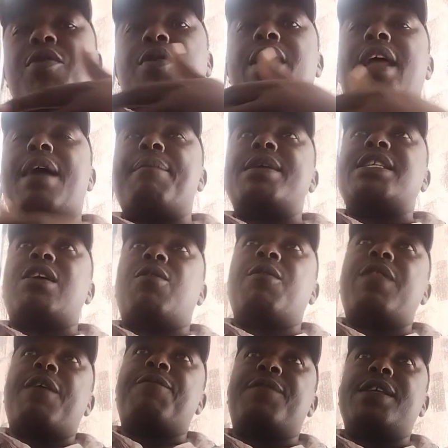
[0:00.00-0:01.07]
diameter of
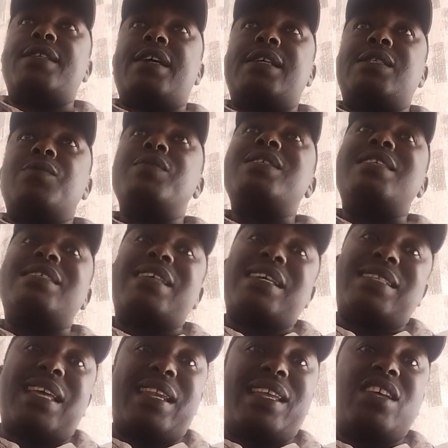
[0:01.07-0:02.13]
the fetus, which is
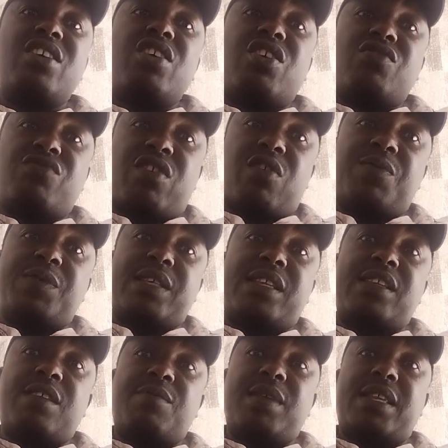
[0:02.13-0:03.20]
actually 12
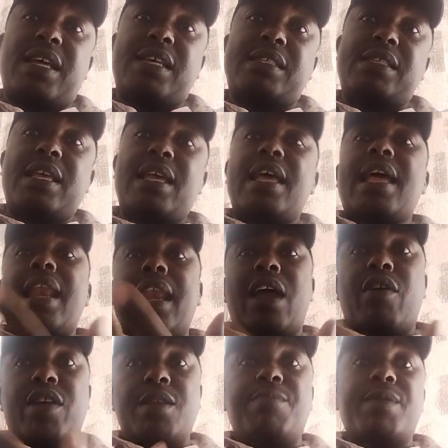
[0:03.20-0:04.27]
centimeters. Now
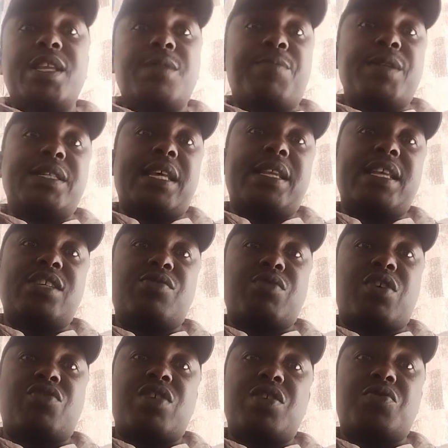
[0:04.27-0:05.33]
in bridge presentation, we
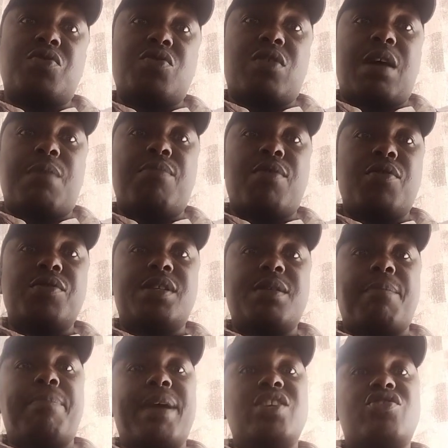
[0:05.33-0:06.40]
are trying to talk about
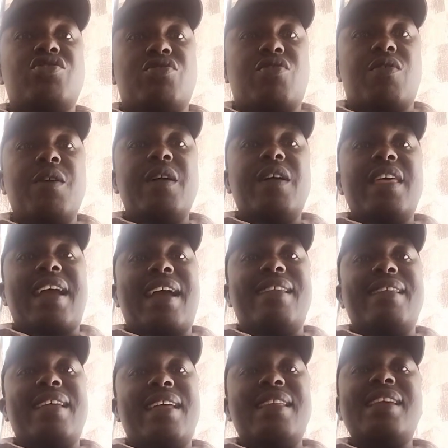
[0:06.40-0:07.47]

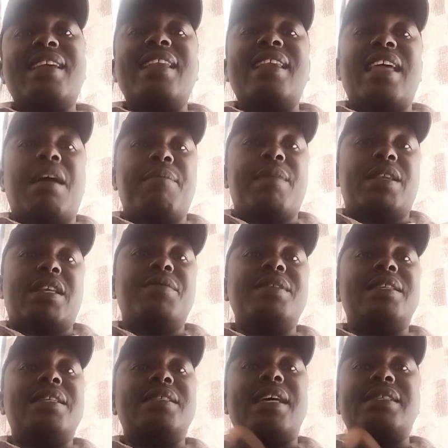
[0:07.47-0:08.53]
vitrocandelic diameter,
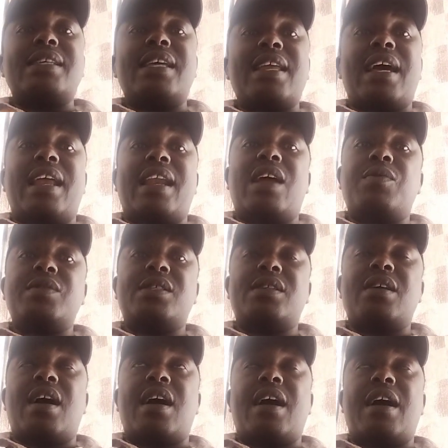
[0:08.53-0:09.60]
which is actually around
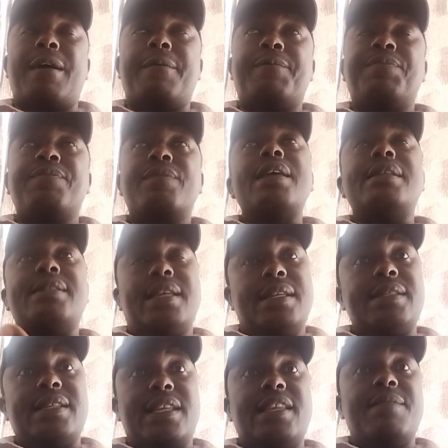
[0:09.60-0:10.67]
10
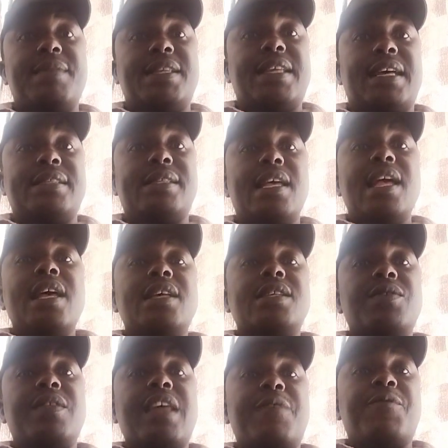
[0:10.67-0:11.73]
centimeters.
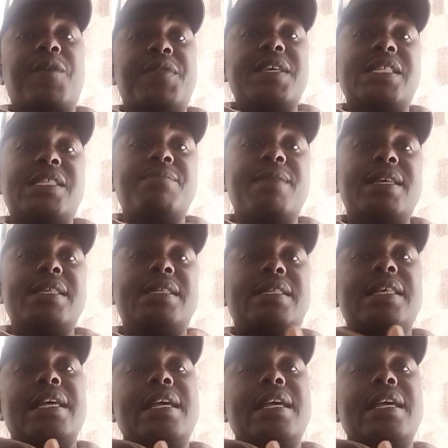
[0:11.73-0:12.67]
So therefore, this means